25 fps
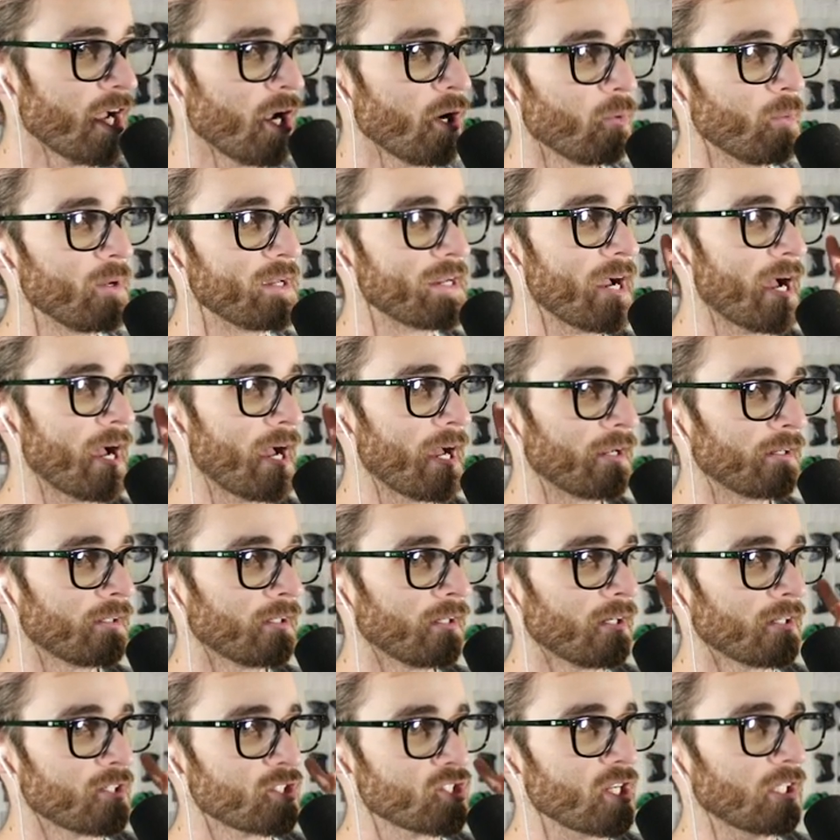We got
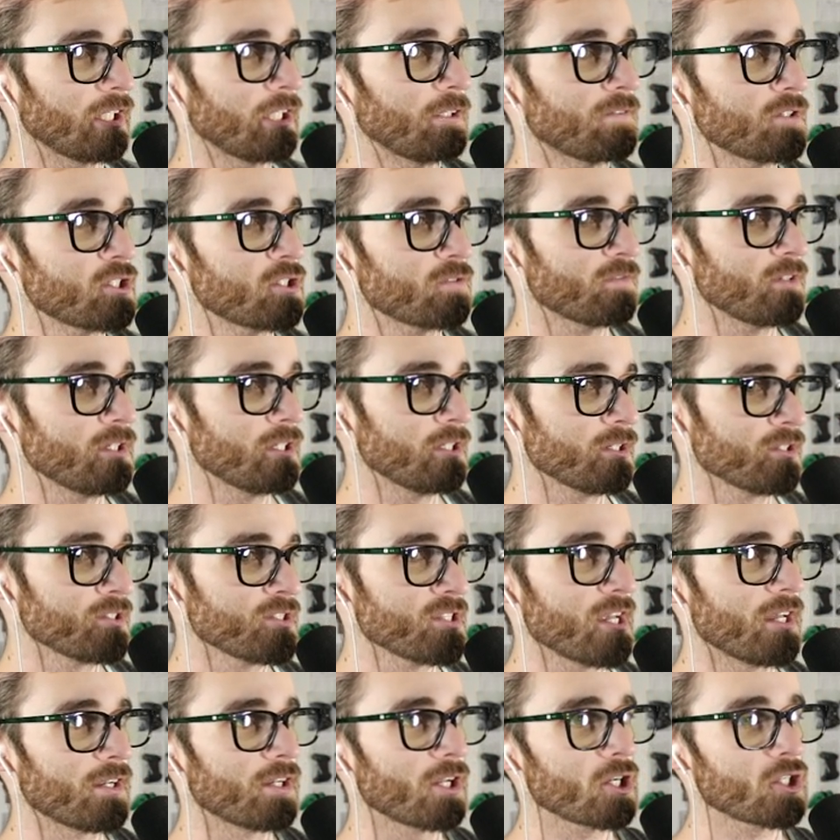Jellyfish Fields,
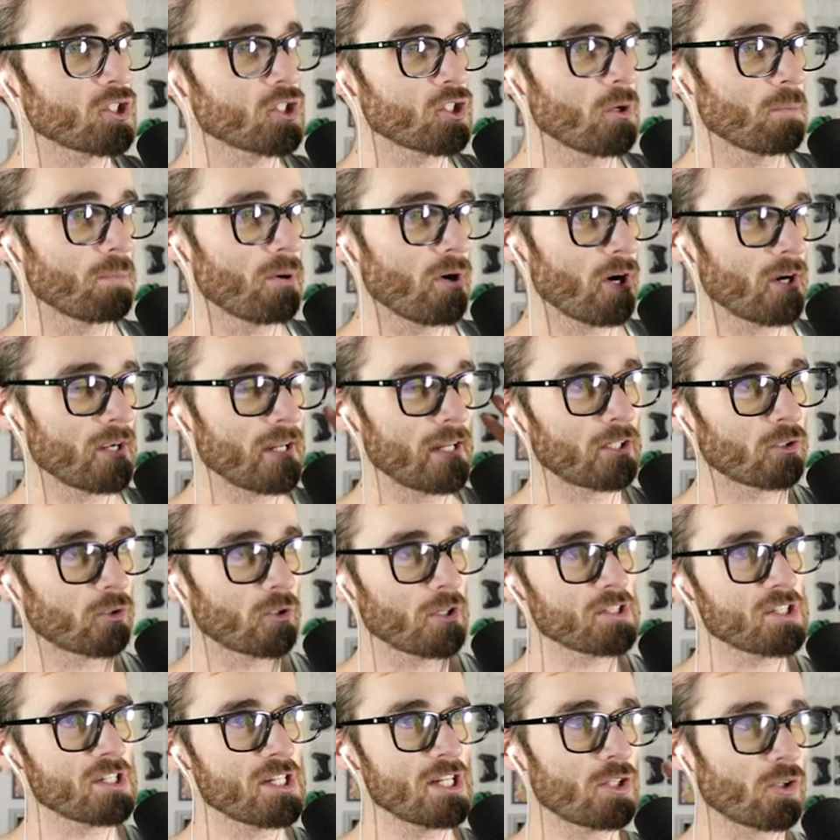Industrial Park, and
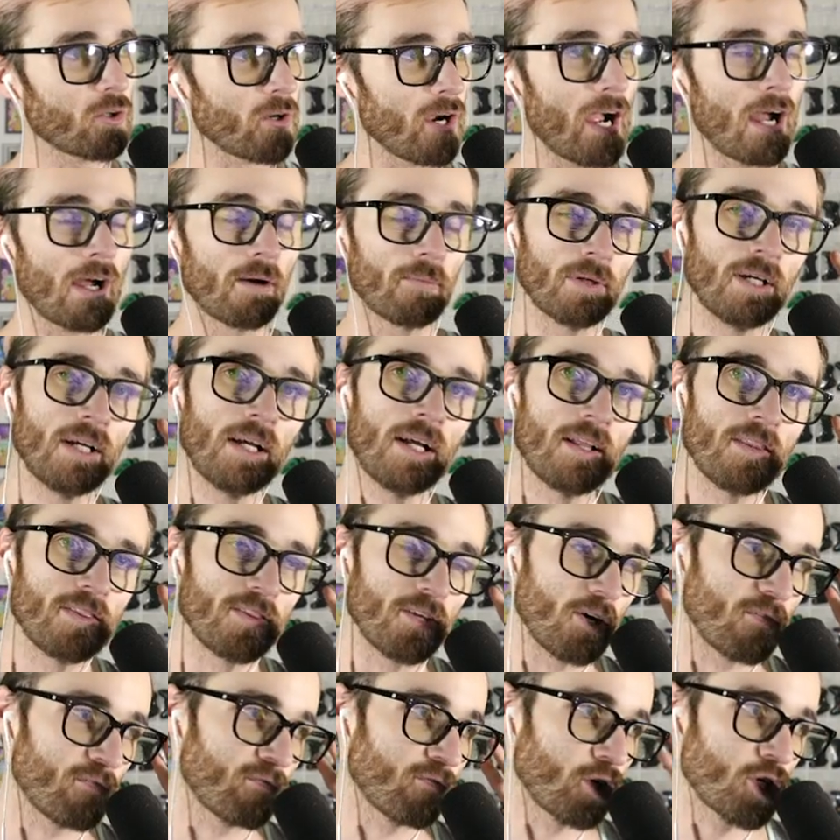Krusty Krab
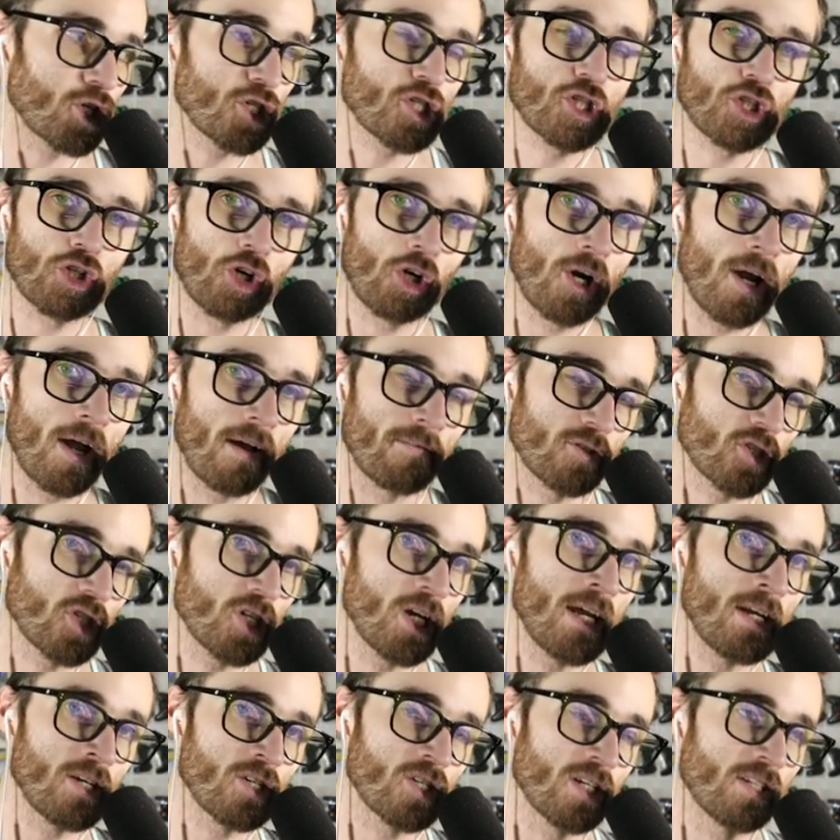that for sure have
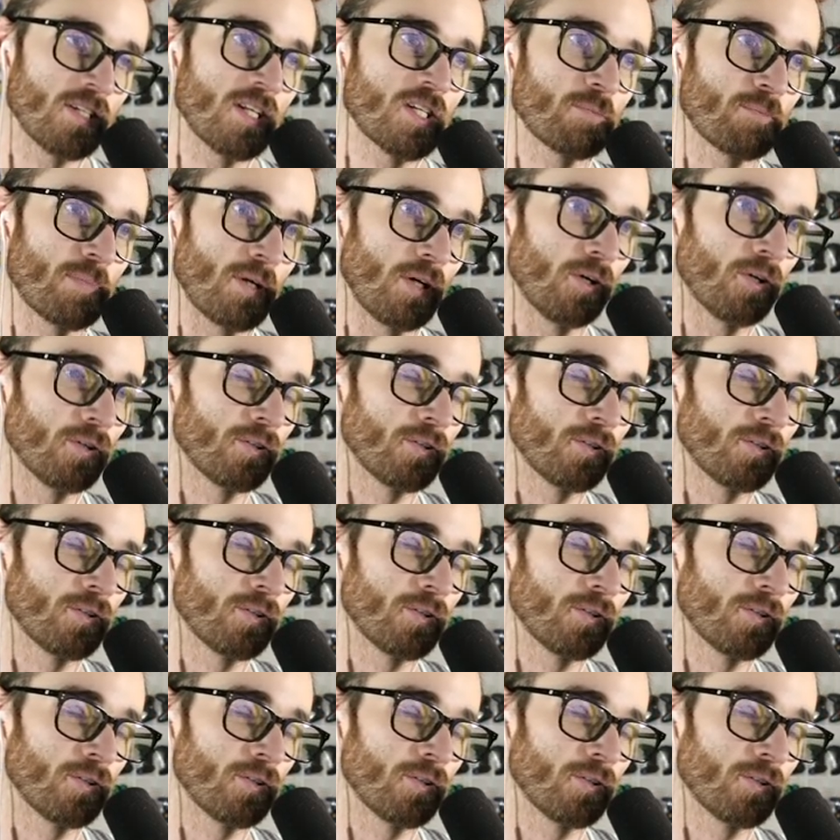changed in this build